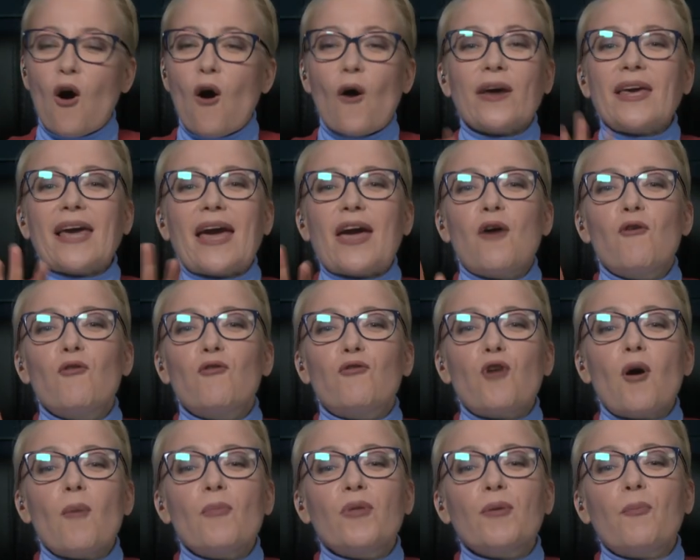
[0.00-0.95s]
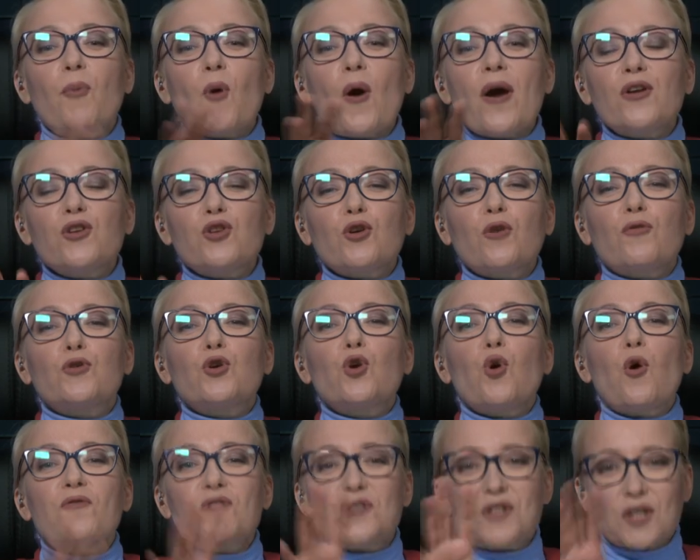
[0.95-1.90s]
best okay. shot. Okay, from the point uh, of view
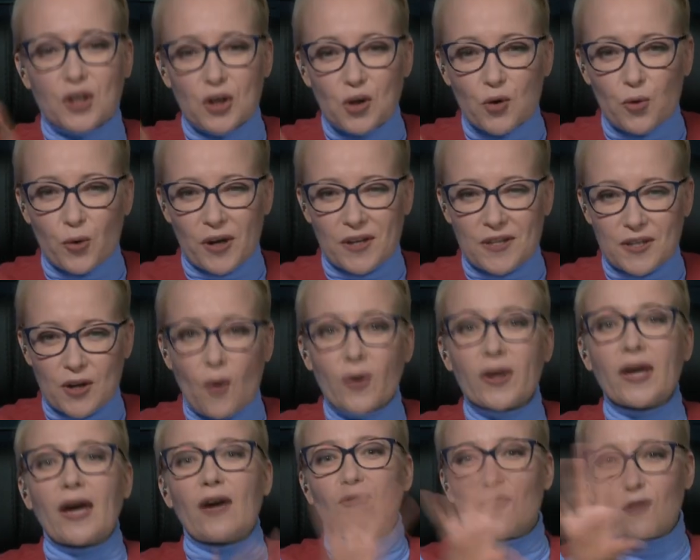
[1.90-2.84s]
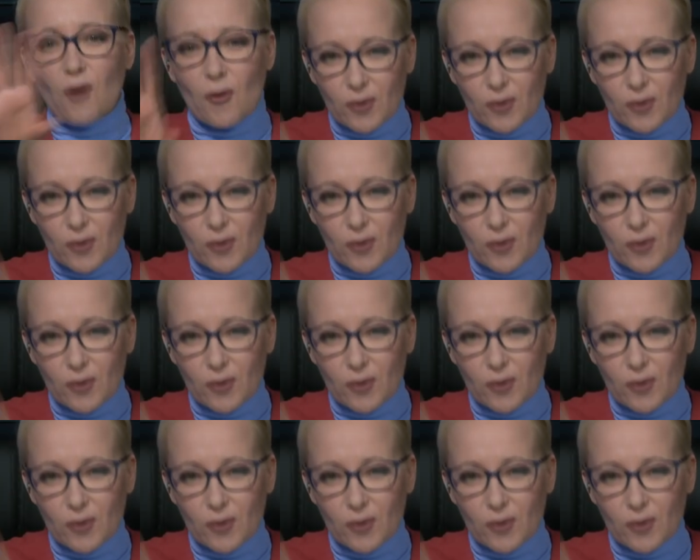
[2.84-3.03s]
of security. Okay, from